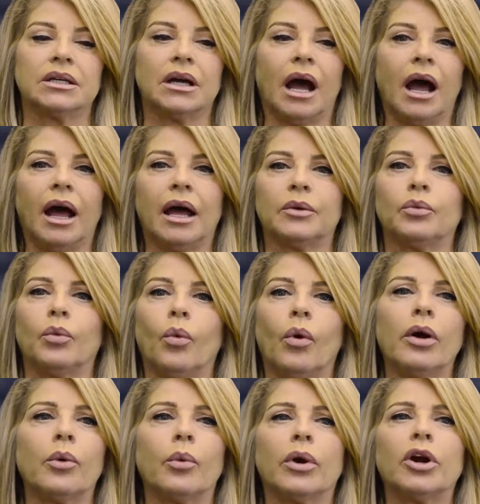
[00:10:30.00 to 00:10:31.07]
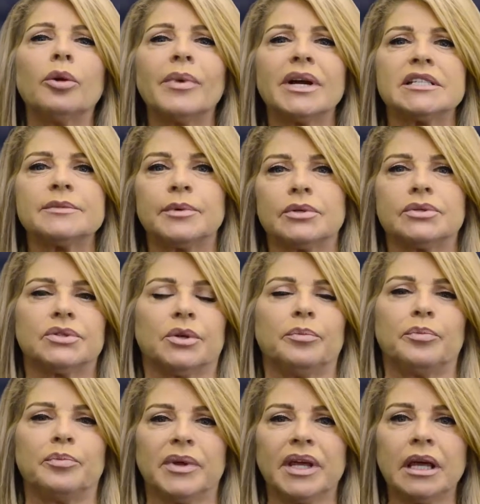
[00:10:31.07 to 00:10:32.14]
God, where am I supposed to
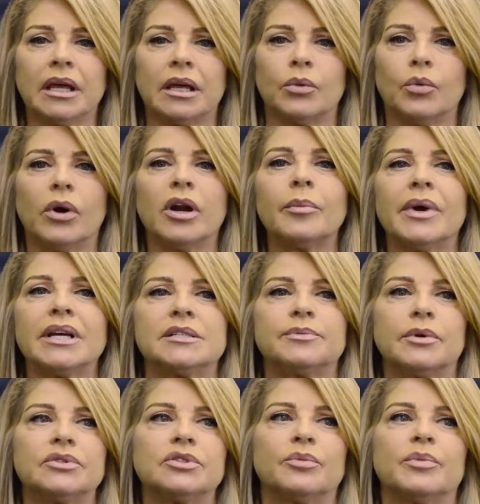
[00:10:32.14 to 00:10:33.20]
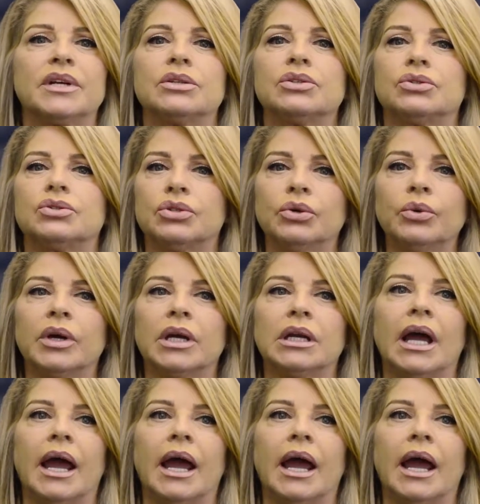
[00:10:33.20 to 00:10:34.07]
be? What am I supposed to be doing?